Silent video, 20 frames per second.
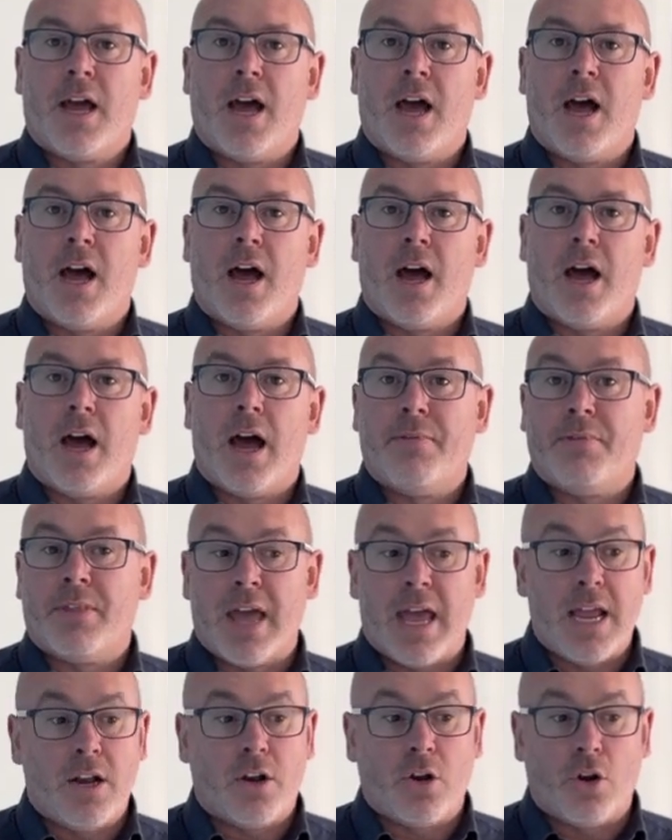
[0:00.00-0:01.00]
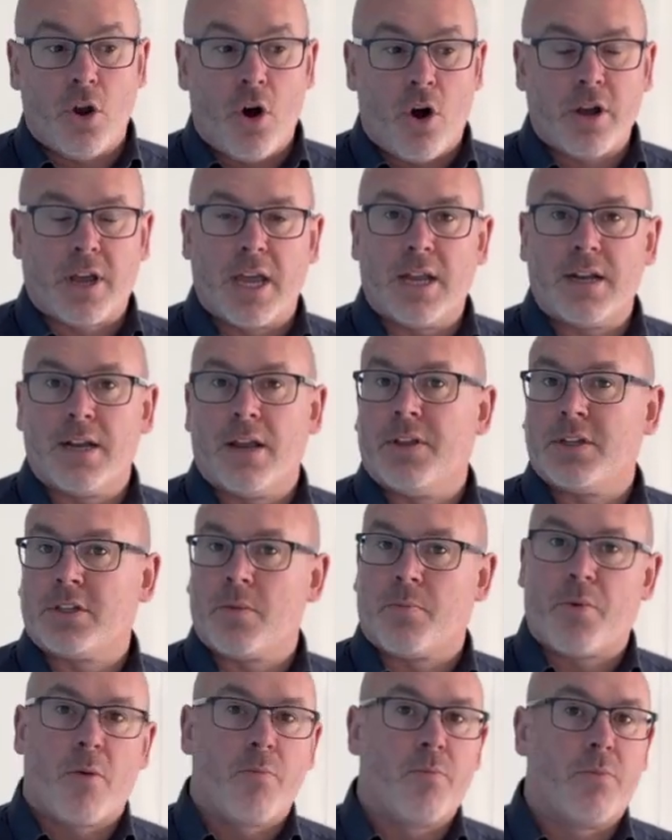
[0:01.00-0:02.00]
and they lock it, and there's a
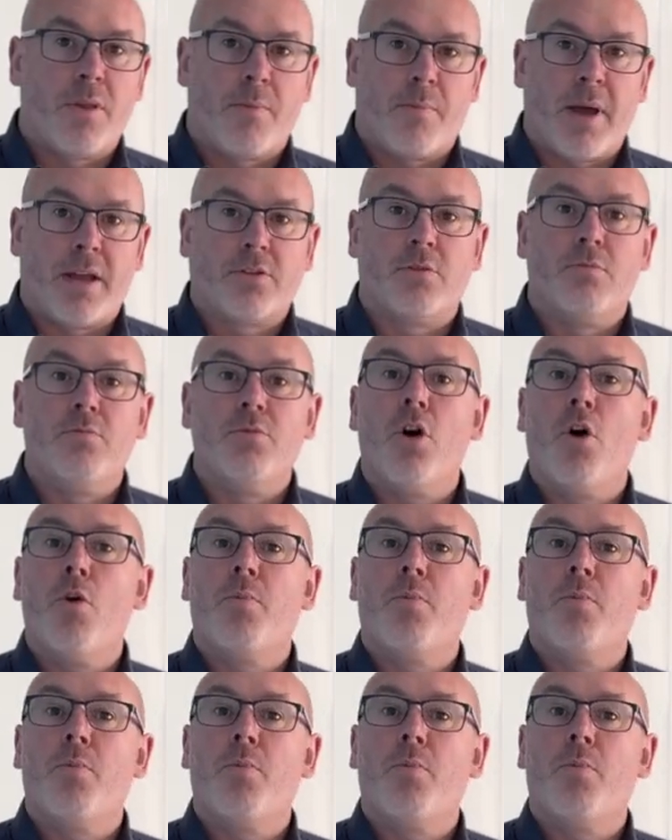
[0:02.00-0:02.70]
problem with the bedroom,